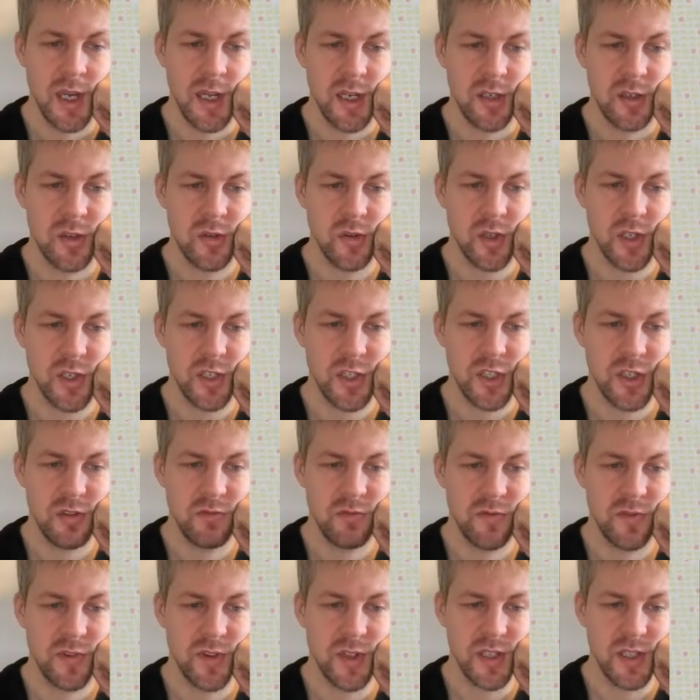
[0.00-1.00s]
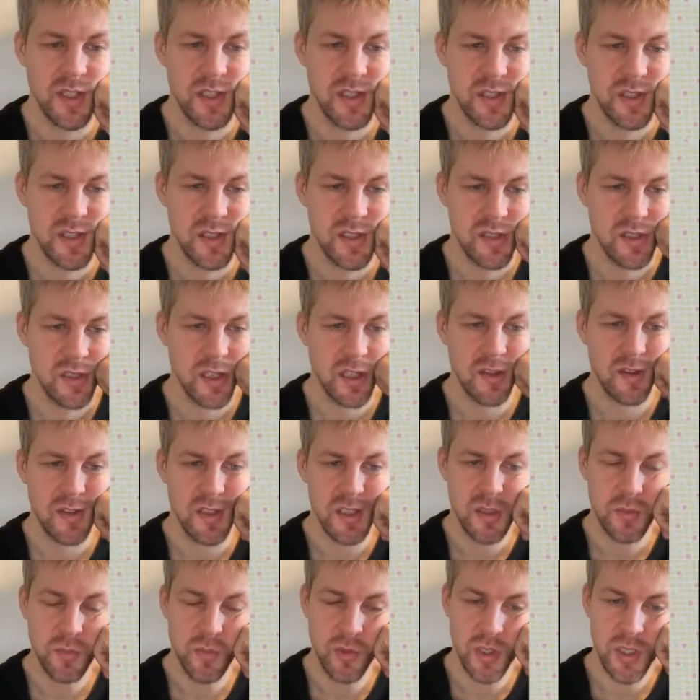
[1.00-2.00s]
to achieve this, at
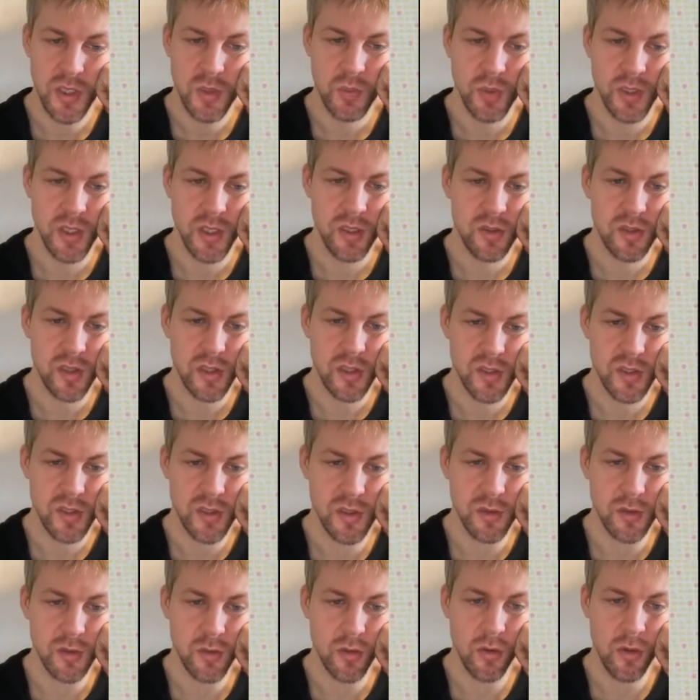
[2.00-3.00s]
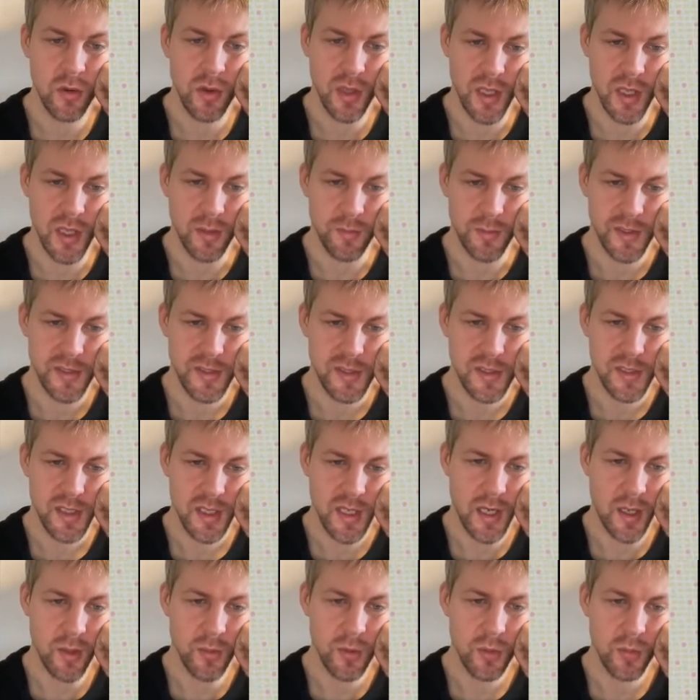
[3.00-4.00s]
this point, we need to consider all elements.
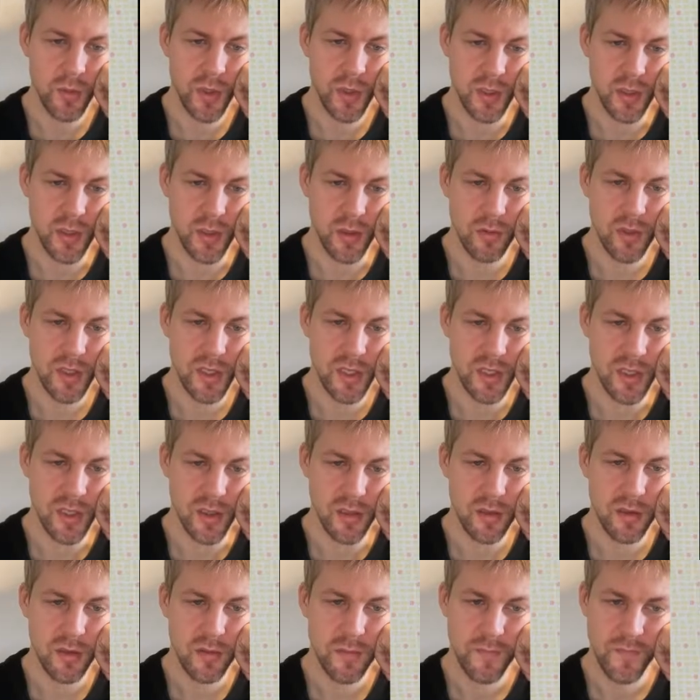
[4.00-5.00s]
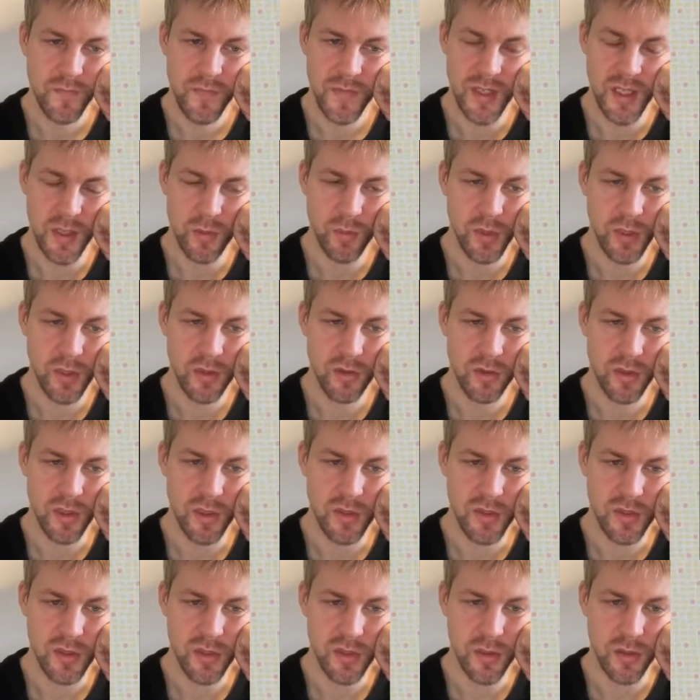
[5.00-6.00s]
How do we know here that we need to
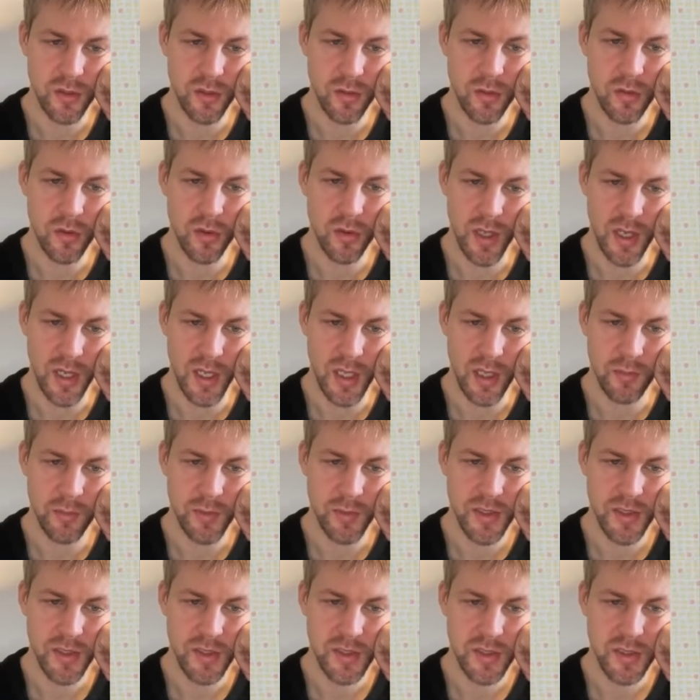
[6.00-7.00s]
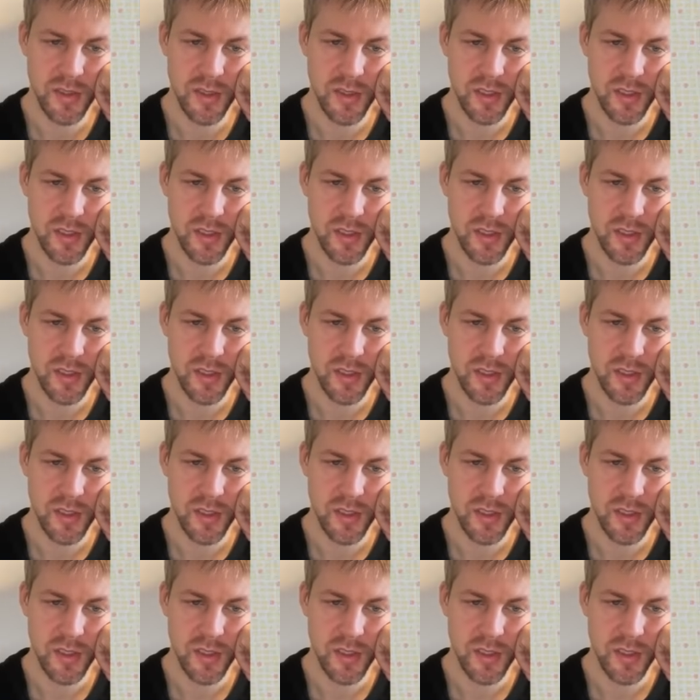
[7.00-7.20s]
consider all elements?